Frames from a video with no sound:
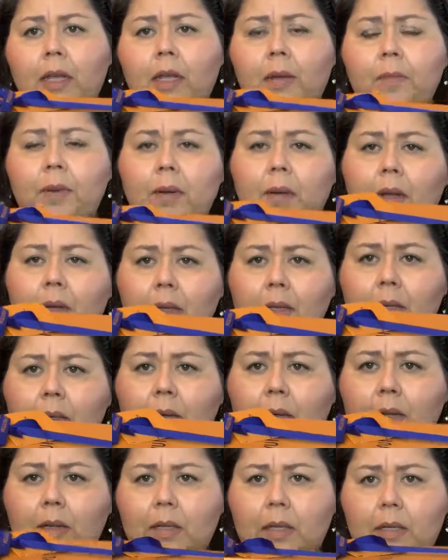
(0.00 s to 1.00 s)
I mean, not
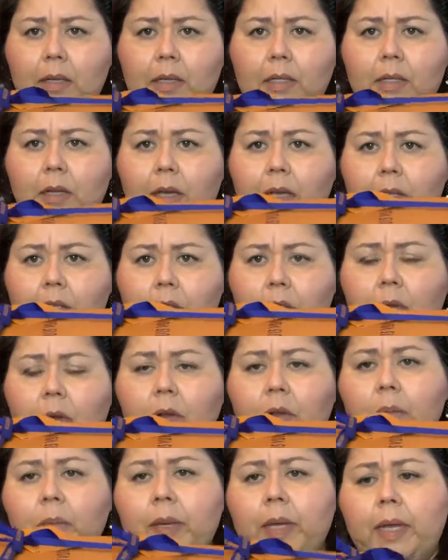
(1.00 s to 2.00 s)
not it's not his
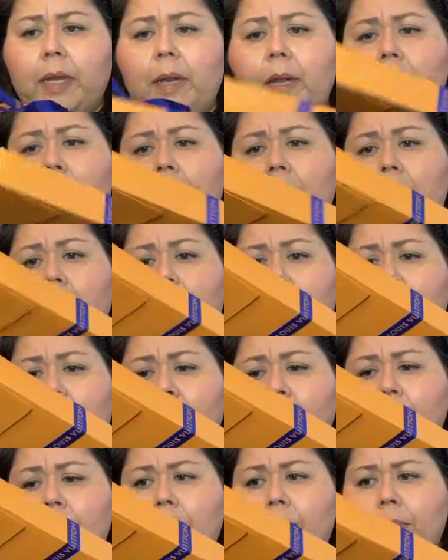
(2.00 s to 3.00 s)
fault, but
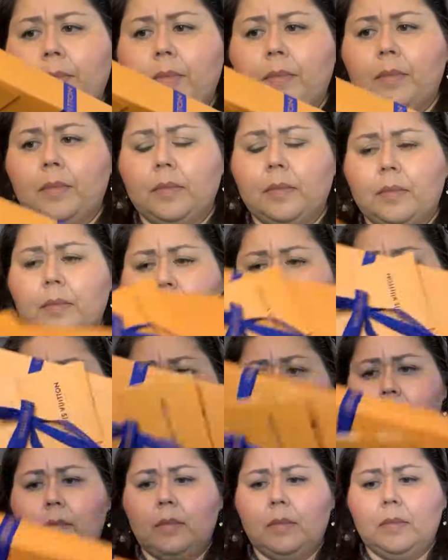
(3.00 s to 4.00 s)
um,
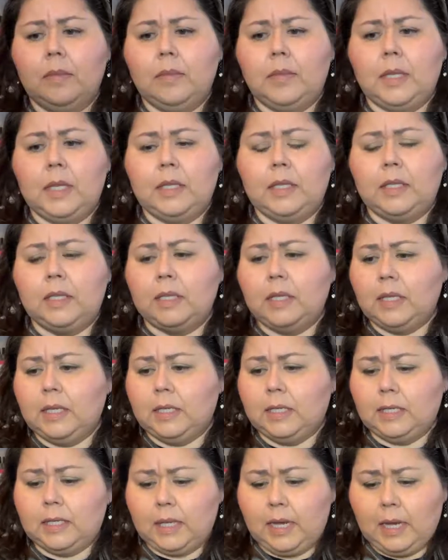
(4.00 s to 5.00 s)
it's
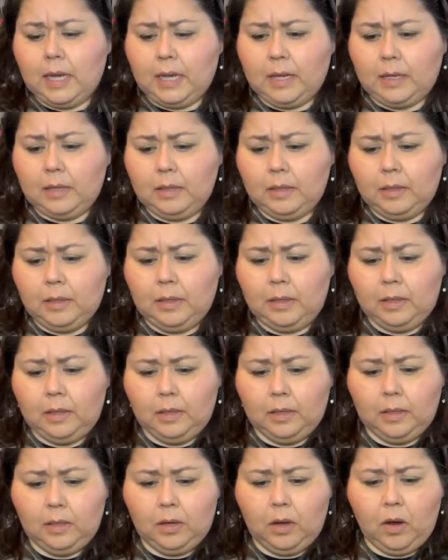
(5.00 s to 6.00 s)
this uh,
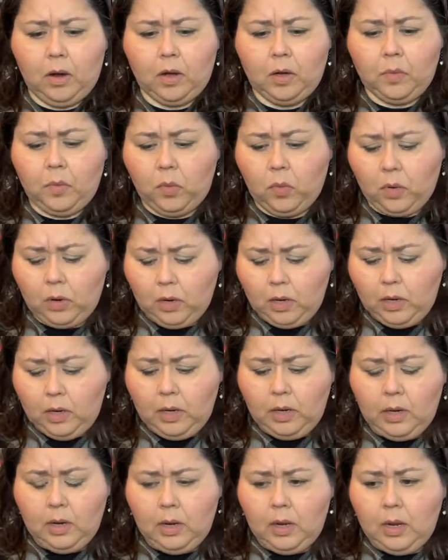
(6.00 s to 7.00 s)
cardboard
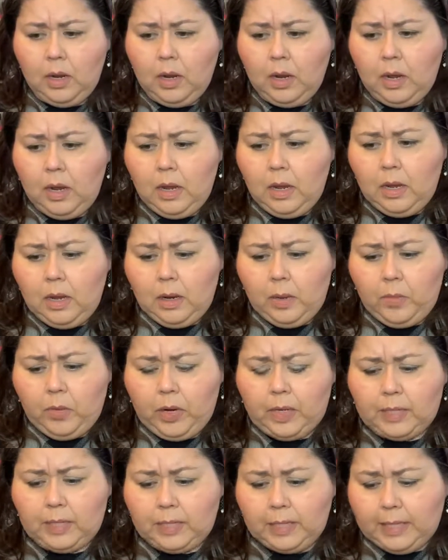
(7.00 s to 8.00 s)

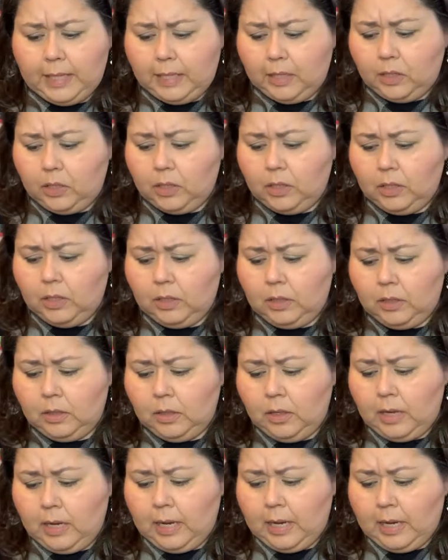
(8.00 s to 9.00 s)
presentation,
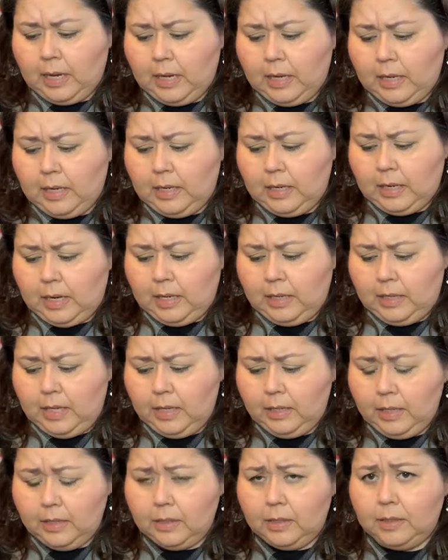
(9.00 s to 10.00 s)
and I
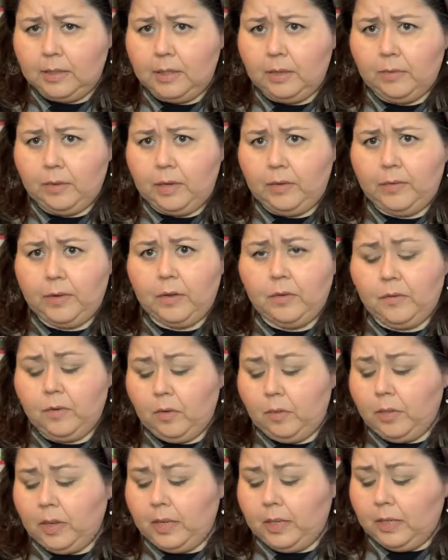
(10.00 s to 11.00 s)
think this is the refill for
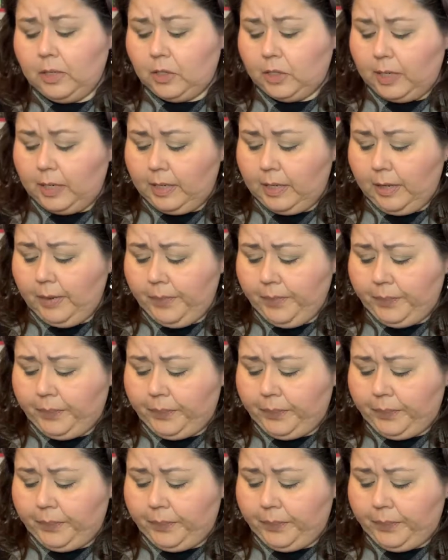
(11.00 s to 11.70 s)
my agenda.